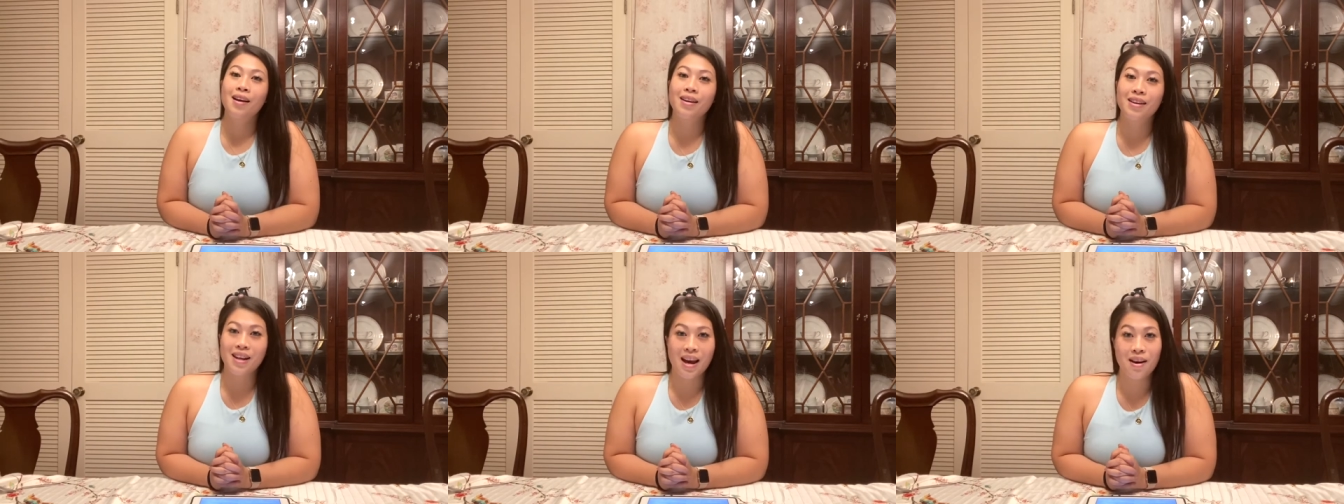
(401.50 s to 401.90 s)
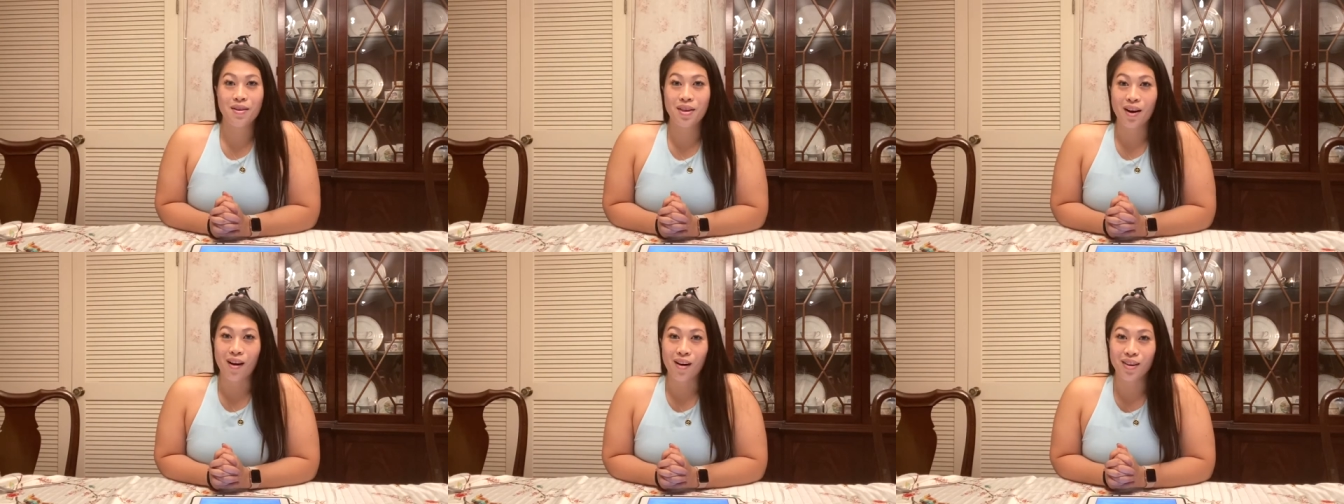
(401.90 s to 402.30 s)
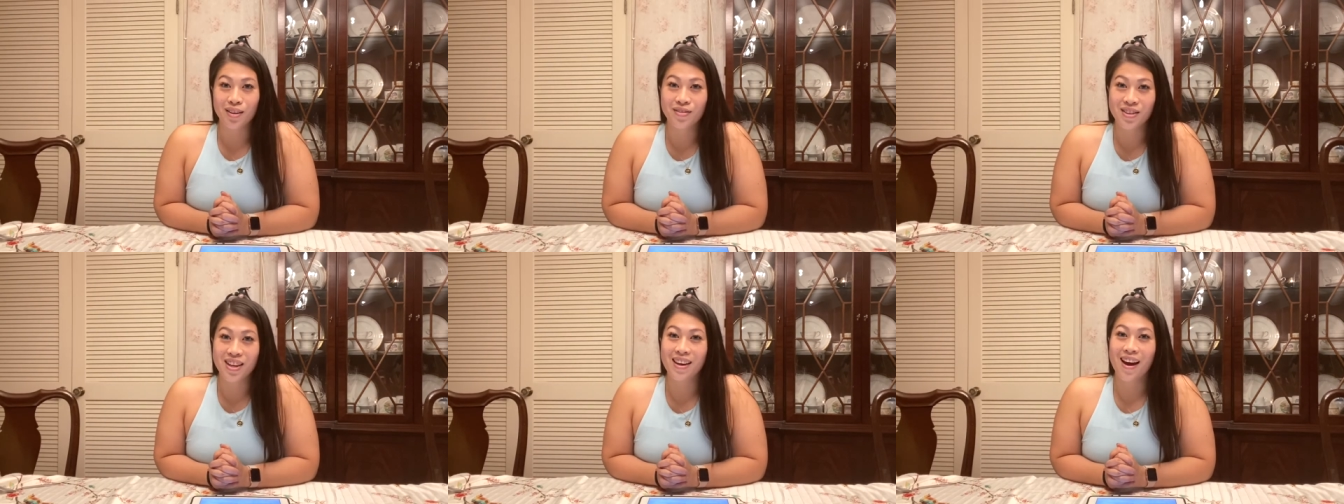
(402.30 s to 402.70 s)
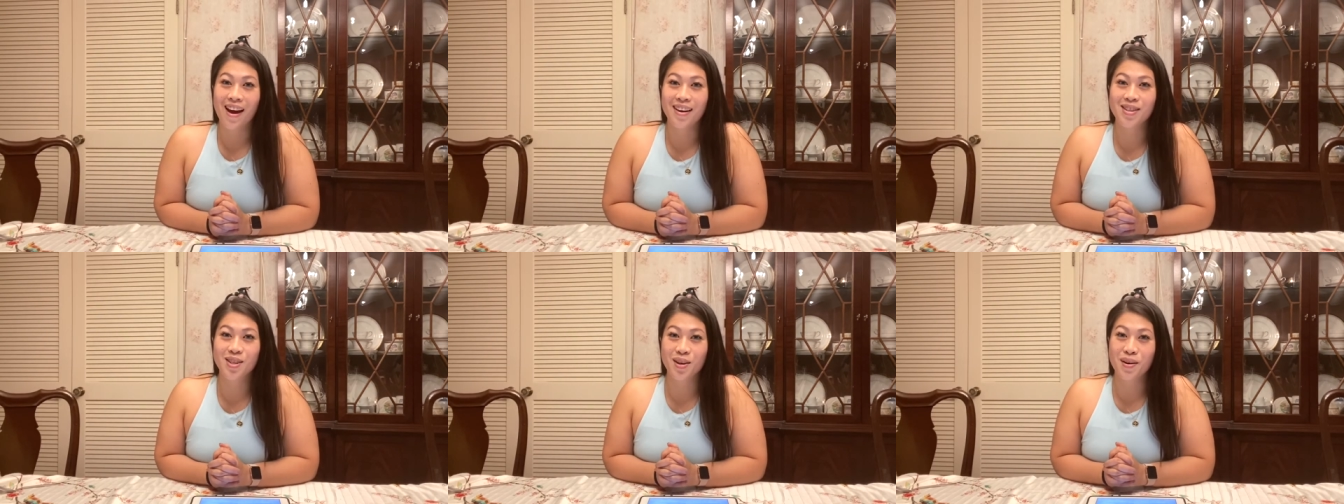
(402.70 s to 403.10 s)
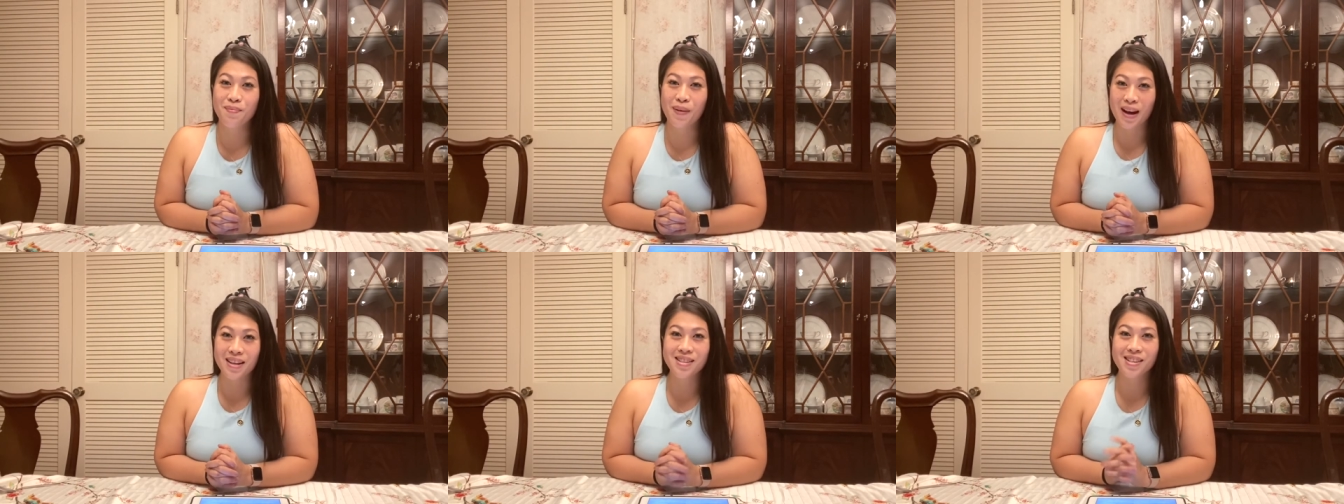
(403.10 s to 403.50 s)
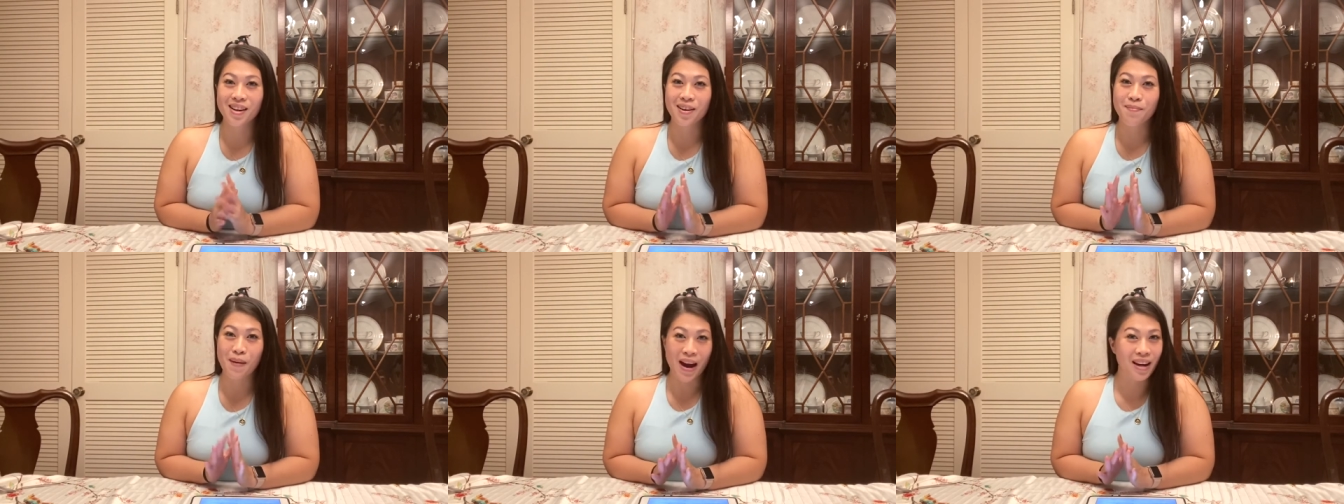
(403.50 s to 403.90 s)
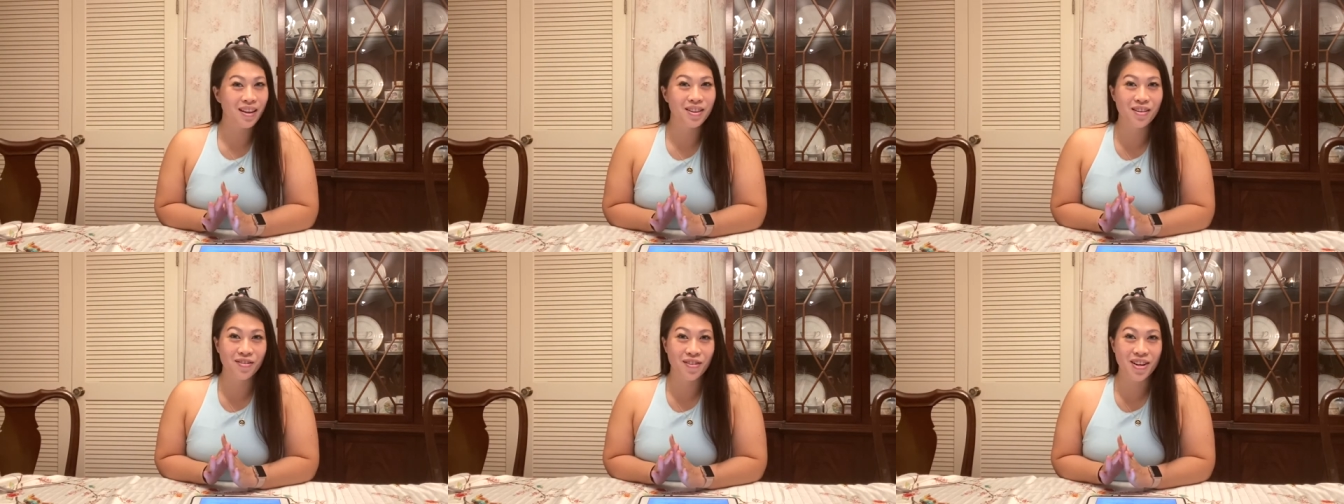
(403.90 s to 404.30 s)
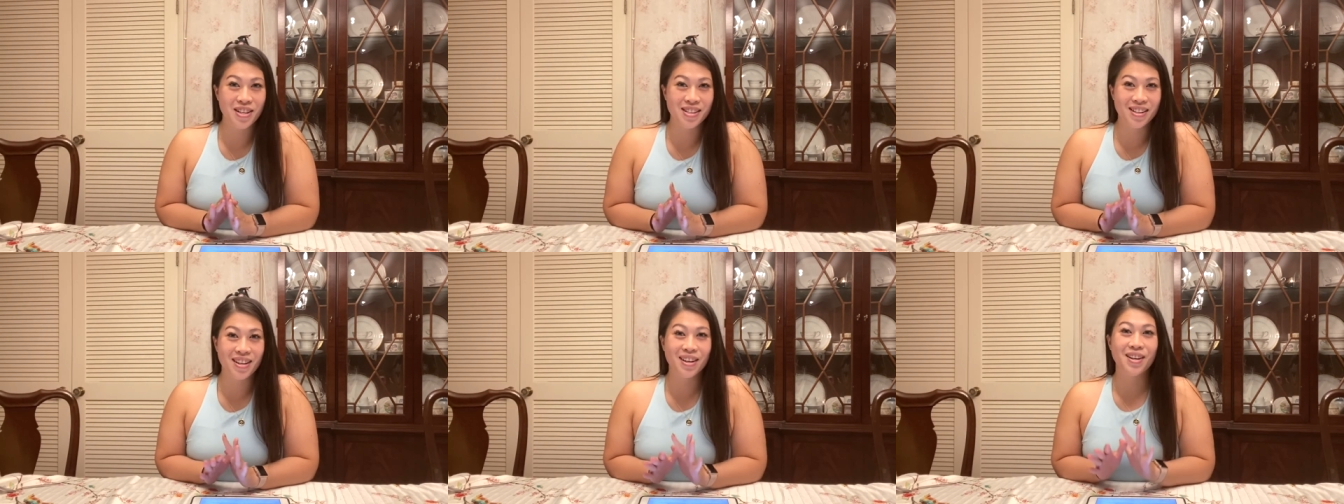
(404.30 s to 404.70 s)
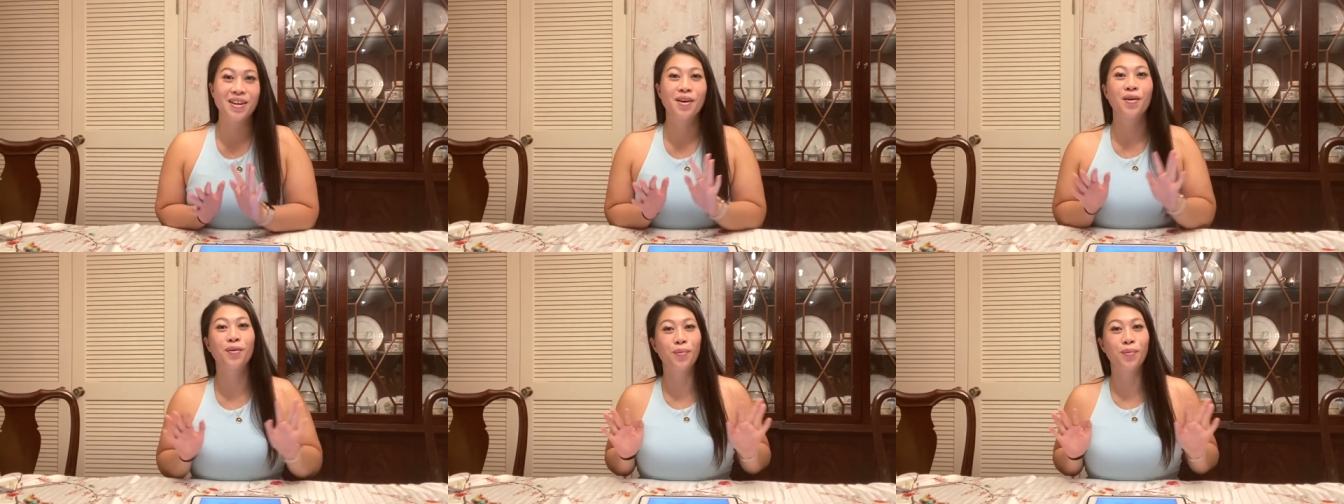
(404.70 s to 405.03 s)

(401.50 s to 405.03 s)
Now that all of the ice cream pints are back in the freezer,